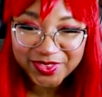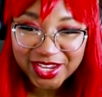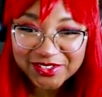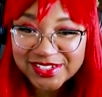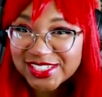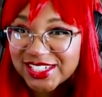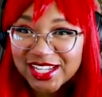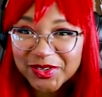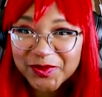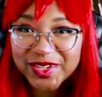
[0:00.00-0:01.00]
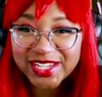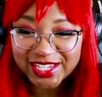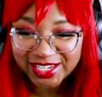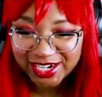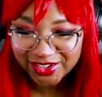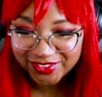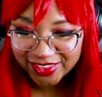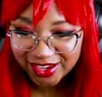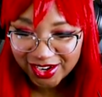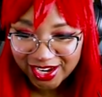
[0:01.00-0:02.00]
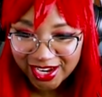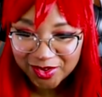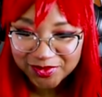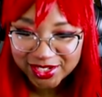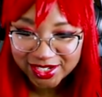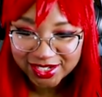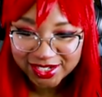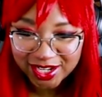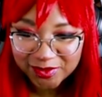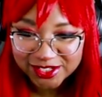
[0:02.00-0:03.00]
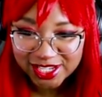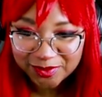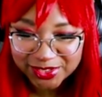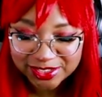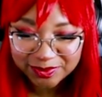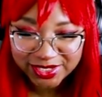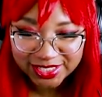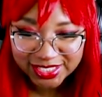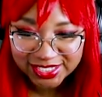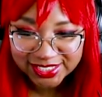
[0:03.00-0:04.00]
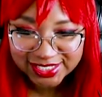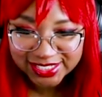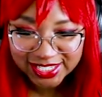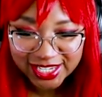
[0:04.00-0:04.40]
That was gonna be it. And I was like, okay, I'm done. I'm just not meant to beat this.